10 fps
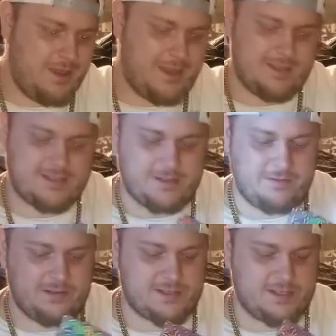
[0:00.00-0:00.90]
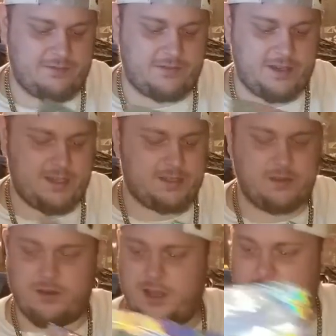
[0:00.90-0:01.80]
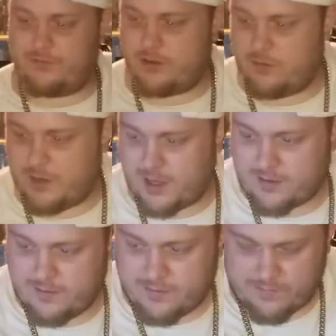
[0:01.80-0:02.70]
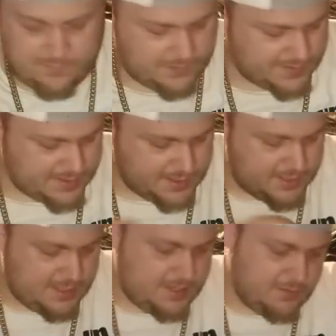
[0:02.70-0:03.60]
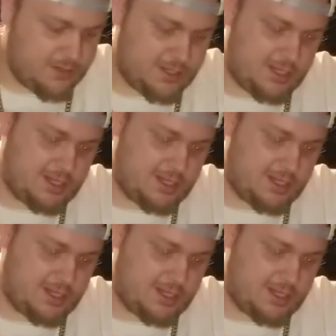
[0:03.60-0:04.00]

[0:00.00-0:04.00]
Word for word: And some of this stuff is going to have to go back to the facility, which